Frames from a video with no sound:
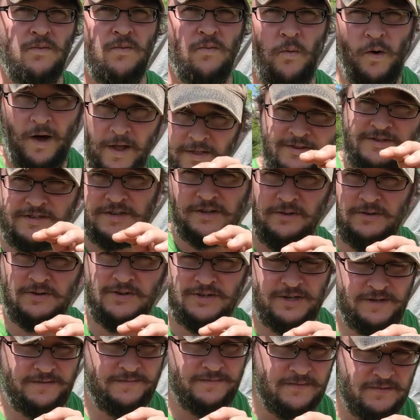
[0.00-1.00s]
one
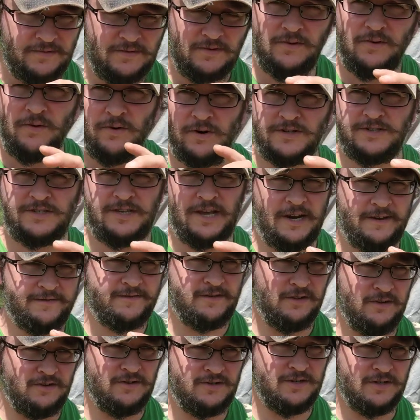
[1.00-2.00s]
solution or set of
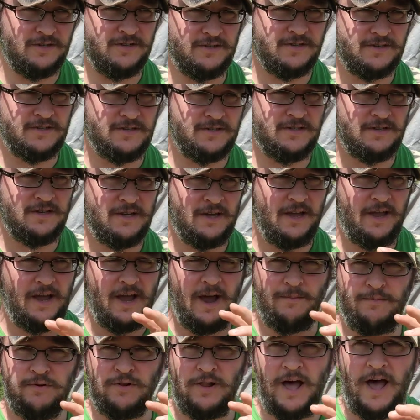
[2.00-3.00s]
solutions
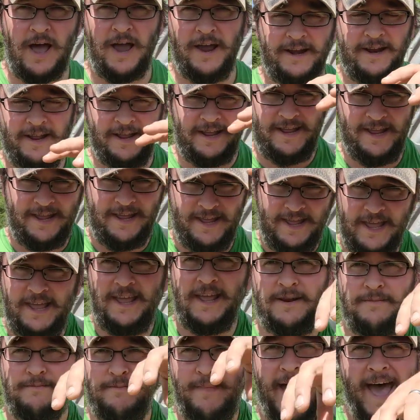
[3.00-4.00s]
applied
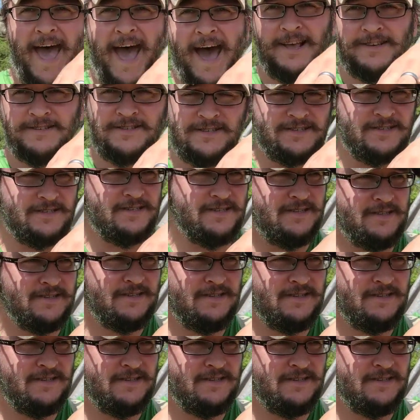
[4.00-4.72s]
in mass